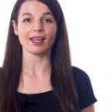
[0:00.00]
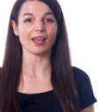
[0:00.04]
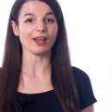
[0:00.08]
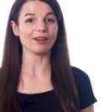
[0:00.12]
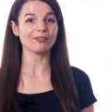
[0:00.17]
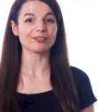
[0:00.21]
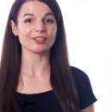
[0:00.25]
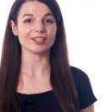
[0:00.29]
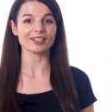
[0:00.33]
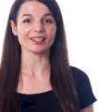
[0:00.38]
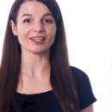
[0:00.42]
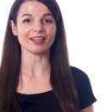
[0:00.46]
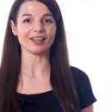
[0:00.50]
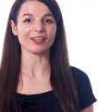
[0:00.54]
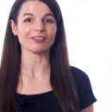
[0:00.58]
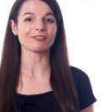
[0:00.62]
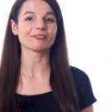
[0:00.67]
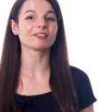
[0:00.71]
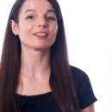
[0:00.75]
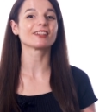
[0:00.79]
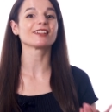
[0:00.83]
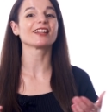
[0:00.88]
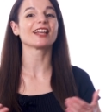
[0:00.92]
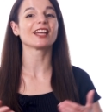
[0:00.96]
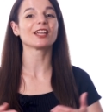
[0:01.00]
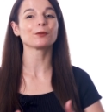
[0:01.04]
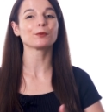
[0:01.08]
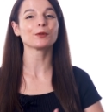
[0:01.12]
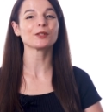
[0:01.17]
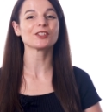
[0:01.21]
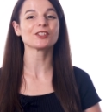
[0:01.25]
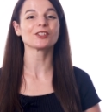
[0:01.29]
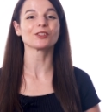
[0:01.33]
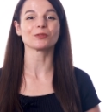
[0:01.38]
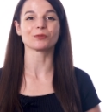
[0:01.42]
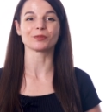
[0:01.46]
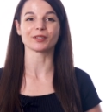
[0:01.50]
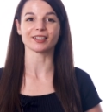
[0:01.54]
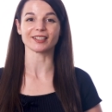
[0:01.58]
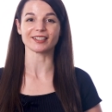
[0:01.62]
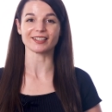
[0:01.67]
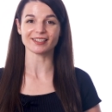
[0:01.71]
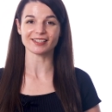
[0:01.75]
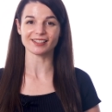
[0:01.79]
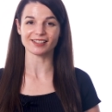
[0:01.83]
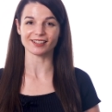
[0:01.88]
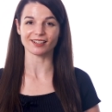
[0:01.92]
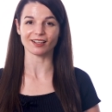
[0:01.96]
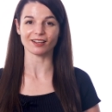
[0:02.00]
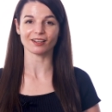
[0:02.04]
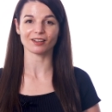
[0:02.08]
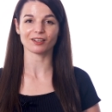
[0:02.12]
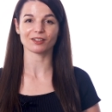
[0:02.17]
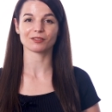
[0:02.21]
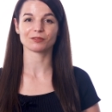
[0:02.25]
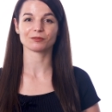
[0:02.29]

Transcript: every day, for the language to really stick.